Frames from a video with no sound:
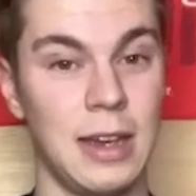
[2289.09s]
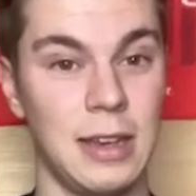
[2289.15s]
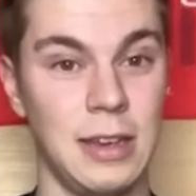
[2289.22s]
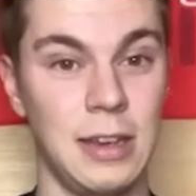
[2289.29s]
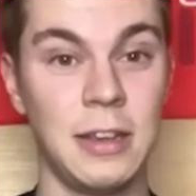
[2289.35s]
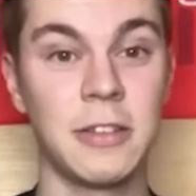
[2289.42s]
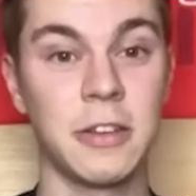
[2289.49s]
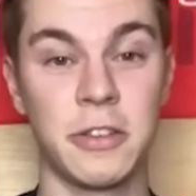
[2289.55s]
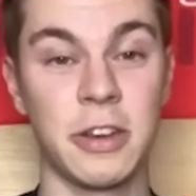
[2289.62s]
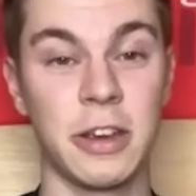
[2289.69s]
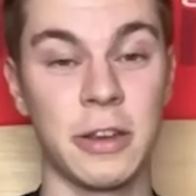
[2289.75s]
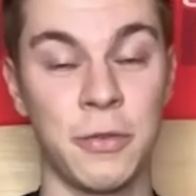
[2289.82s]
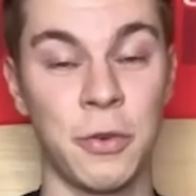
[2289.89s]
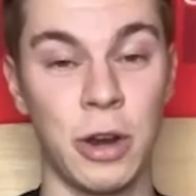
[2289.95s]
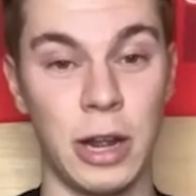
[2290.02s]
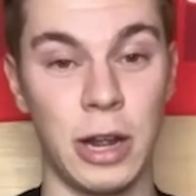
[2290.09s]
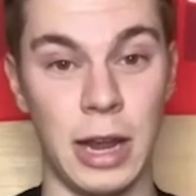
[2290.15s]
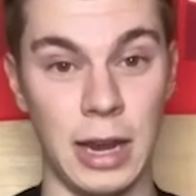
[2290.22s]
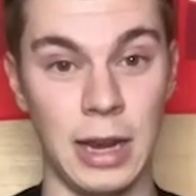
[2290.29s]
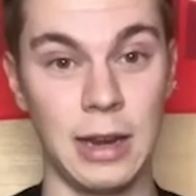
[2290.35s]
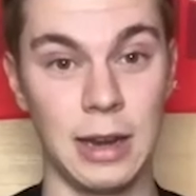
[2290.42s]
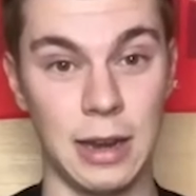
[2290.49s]
He's a six foot
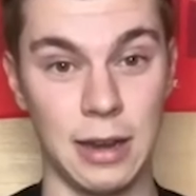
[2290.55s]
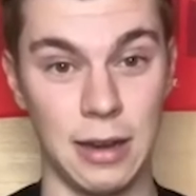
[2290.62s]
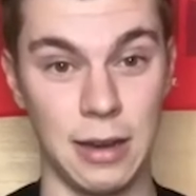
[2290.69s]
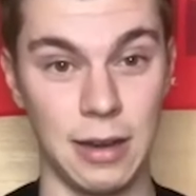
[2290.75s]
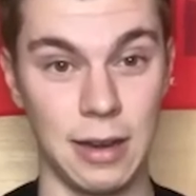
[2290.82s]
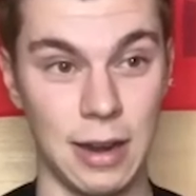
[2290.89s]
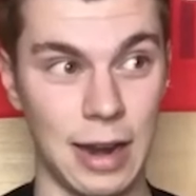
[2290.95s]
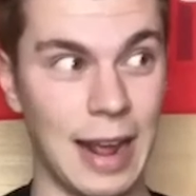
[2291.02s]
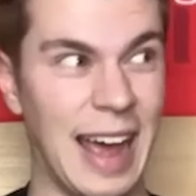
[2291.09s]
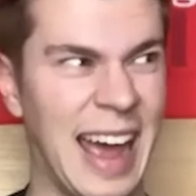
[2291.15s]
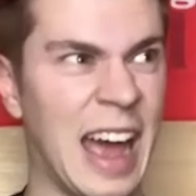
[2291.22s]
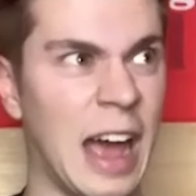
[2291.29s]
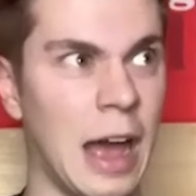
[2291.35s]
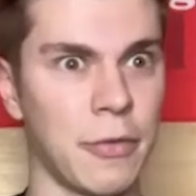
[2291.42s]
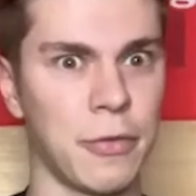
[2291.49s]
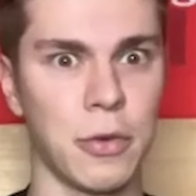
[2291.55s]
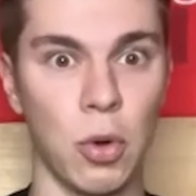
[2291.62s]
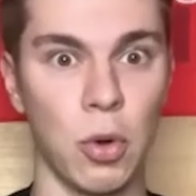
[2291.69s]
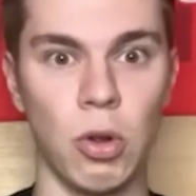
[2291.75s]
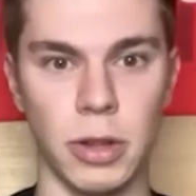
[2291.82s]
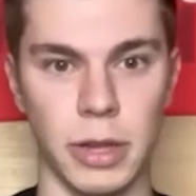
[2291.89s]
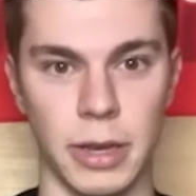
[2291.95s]
eight and a half
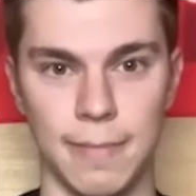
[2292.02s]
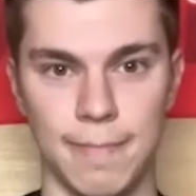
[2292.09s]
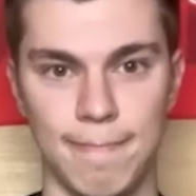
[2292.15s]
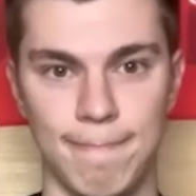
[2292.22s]
goalie.